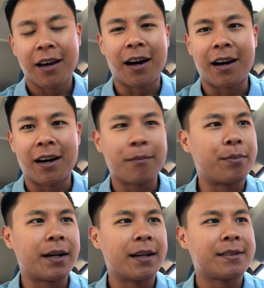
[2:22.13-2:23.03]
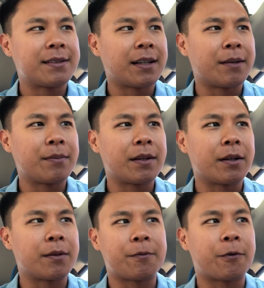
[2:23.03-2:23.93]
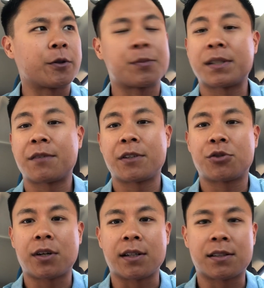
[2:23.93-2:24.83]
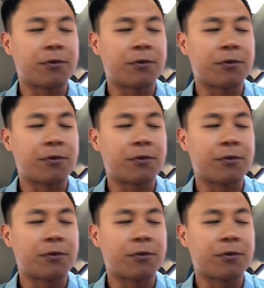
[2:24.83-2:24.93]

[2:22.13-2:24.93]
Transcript: But they're for specific drugs.